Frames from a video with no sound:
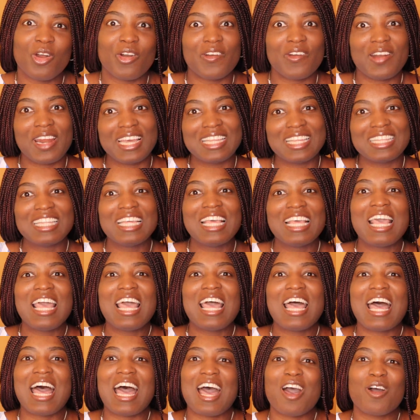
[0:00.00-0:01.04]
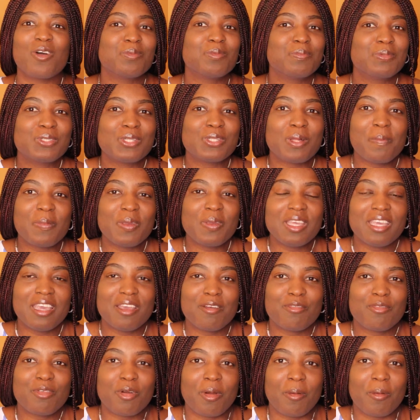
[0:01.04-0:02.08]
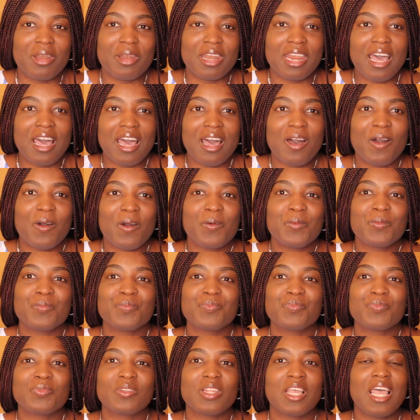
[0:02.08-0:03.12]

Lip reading: All right, I'll be stopping here for now.